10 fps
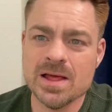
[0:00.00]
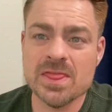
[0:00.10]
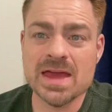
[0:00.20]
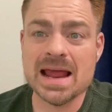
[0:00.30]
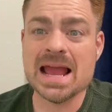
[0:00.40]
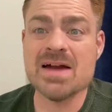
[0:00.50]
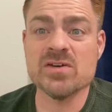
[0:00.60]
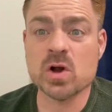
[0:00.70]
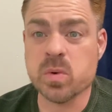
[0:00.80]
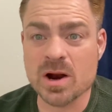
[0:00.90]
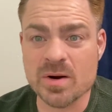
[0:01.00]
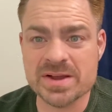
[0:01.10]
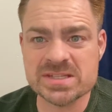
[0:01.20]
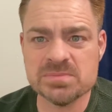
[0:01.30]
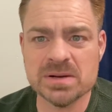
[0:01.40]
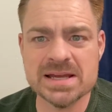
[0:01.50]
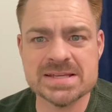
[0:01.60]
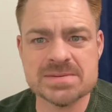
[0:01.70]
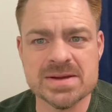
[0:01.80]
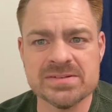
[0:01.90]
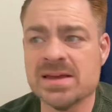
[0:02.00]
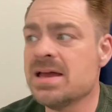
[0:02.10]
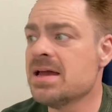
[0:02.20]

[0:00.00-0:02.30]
that have Aquarius placements?